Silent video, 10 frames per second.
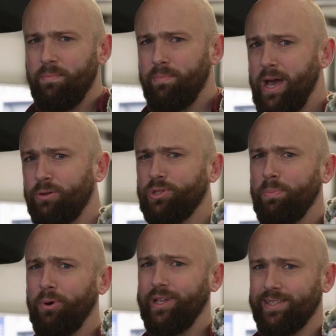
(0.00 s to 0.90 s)

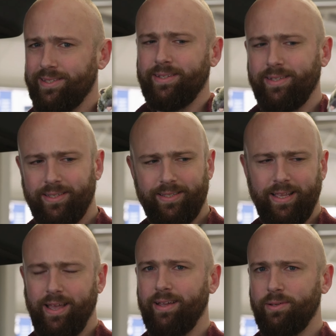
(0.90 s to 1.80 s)
Meowterpoint,
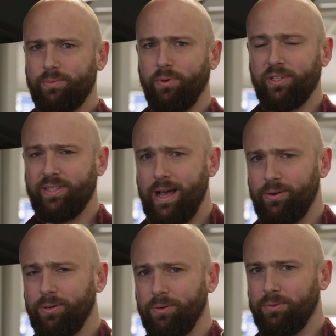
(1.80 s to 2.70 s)
that's what it's now
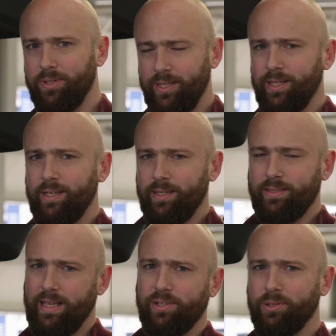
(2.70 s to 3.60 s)
called.
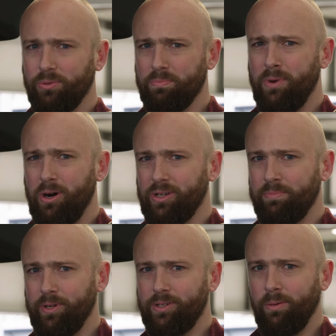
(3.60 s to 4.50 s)
It's actually called MOG,
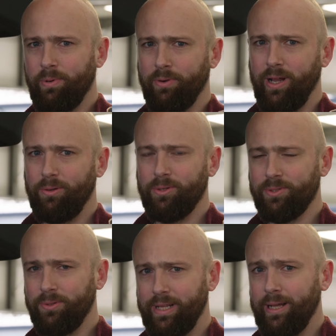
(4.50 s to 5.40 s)
but copyright laws
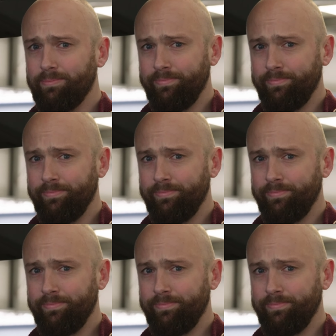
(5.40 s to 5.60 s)
and all that.